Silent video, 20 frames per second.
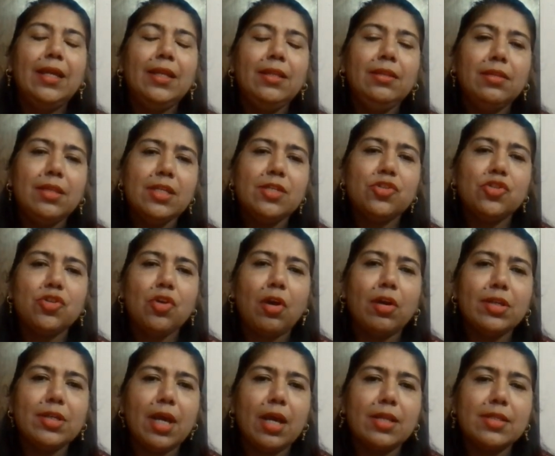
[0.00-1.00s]
In this
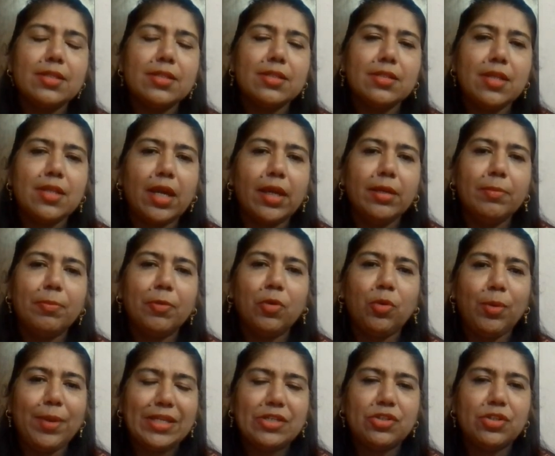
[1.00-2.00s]
short answer type
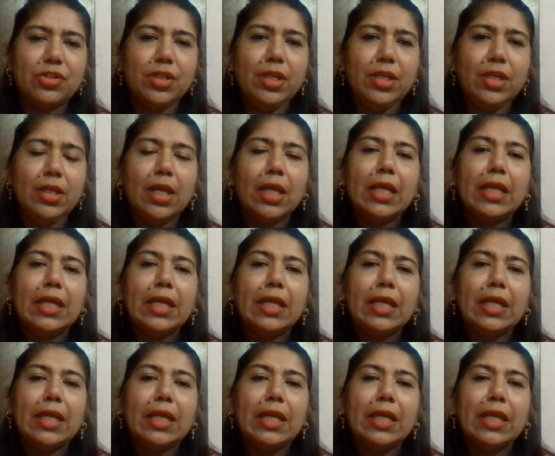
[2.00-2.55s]
question,